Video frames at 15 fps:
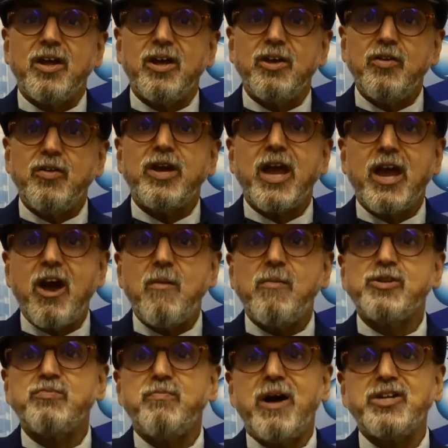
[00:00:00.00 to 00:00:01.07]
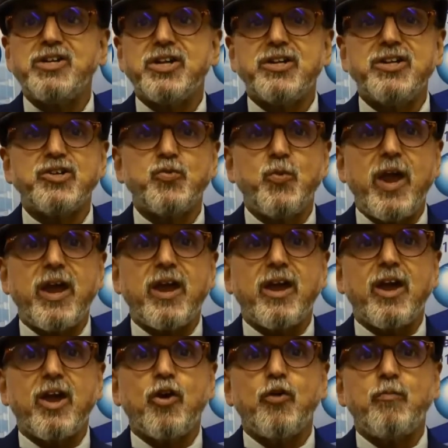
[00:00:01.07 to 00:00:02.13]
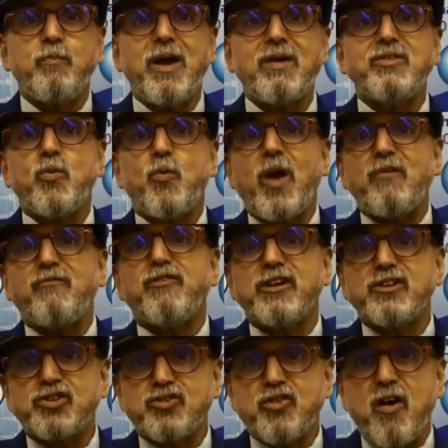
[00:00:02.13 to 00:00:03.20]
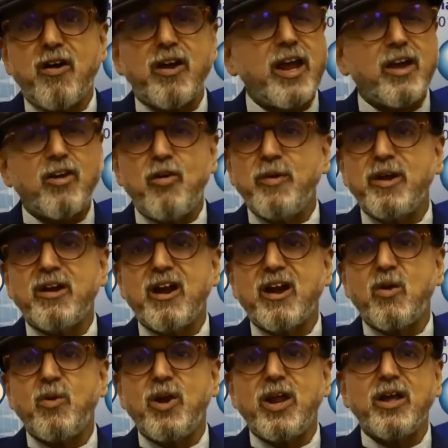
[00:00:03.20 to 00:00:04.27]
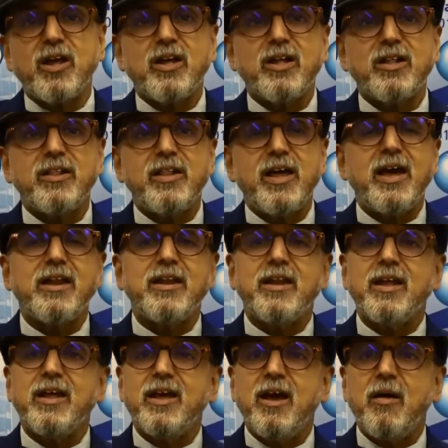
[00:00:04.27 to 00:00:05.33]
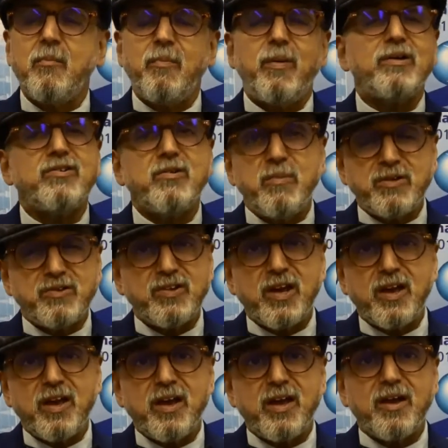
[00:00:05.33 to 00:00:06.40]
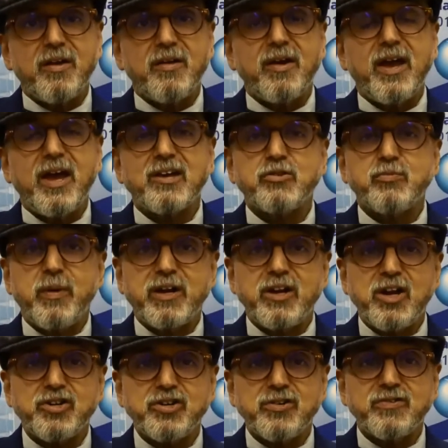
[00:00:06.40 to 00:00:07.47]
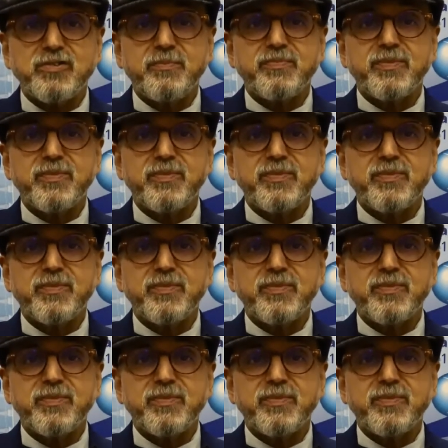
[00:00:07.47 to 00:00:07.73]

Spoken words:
the UK government's budget this week could pave the way for a stronger economic recovery than pessimistic expectations.